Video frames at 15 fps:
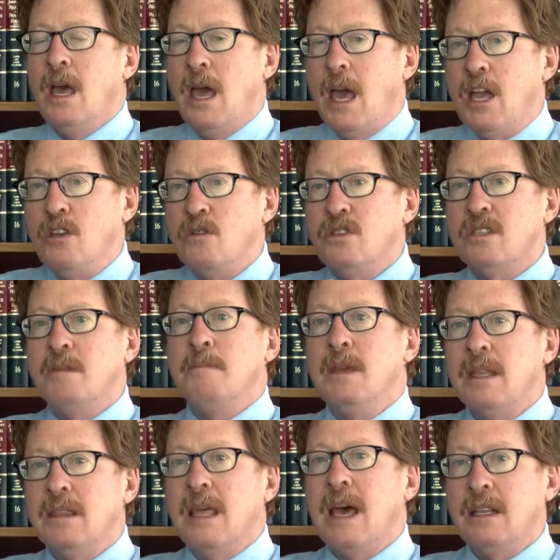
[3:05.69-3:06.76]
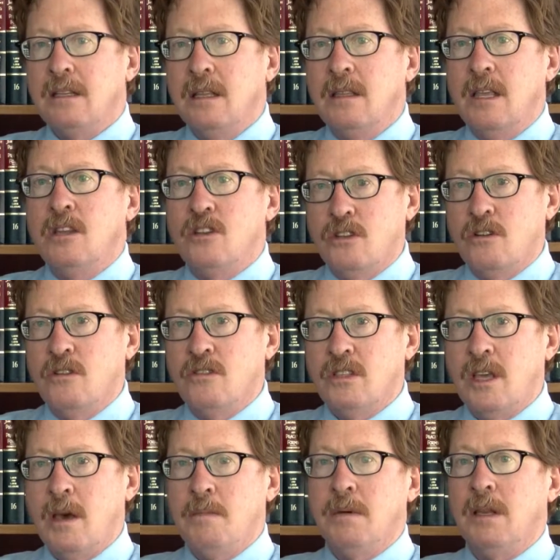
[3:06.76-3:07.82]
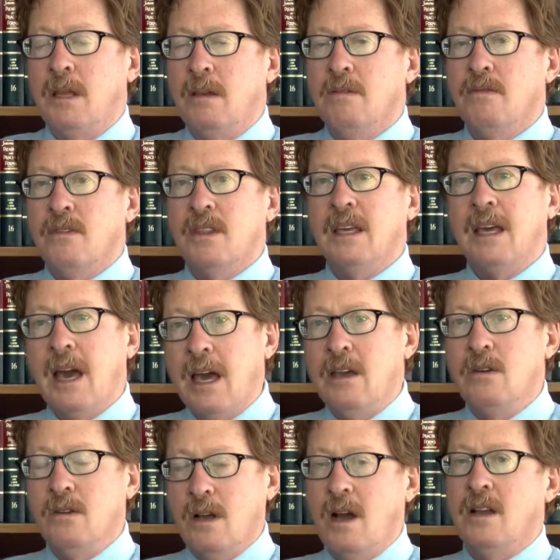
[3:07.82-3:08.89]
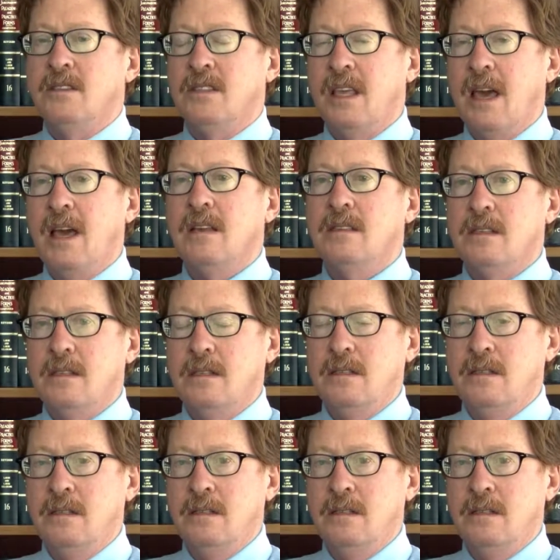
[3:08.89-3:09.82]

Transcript: and you submit that to the insurance company for the guy who caused the accident.